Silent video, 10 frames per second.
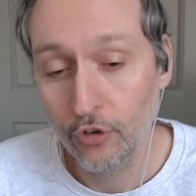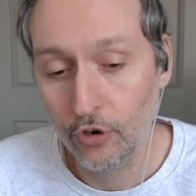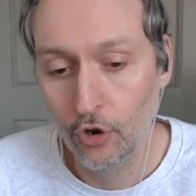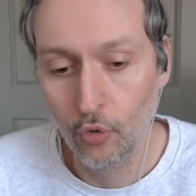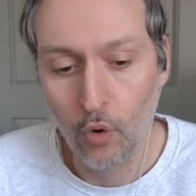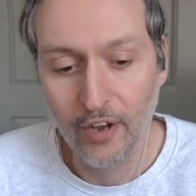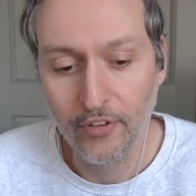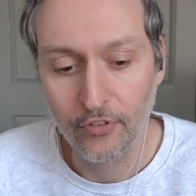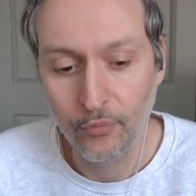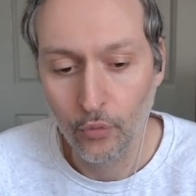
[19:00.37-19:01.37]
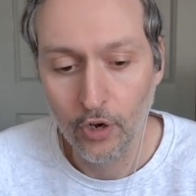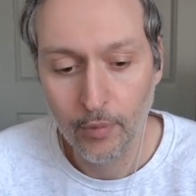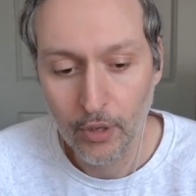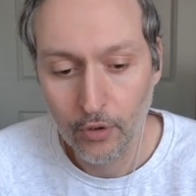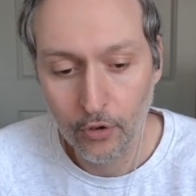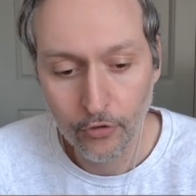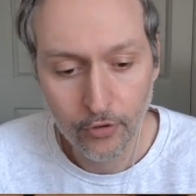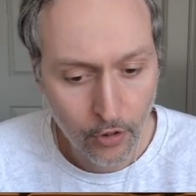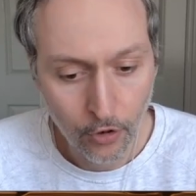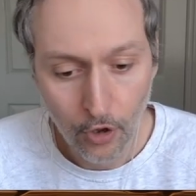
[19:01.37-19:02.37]
I know why it doesn't work,
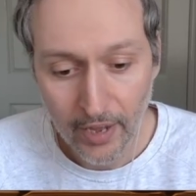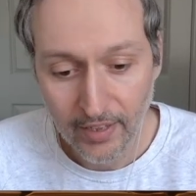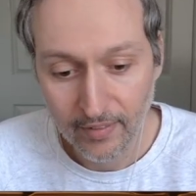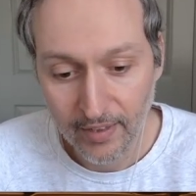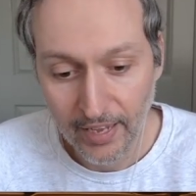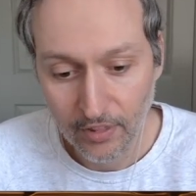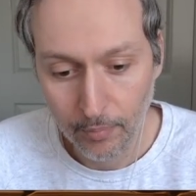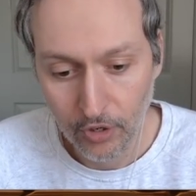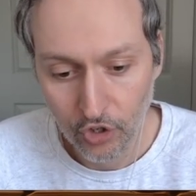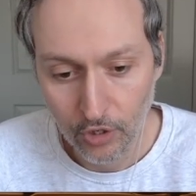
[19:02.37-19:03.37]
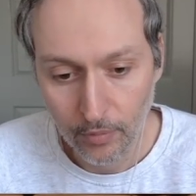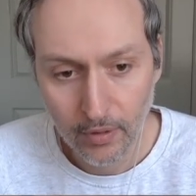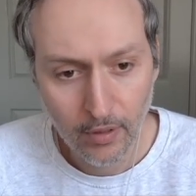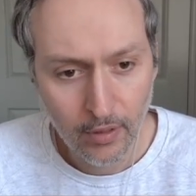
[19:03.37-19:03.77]
because the knight can take the bishop,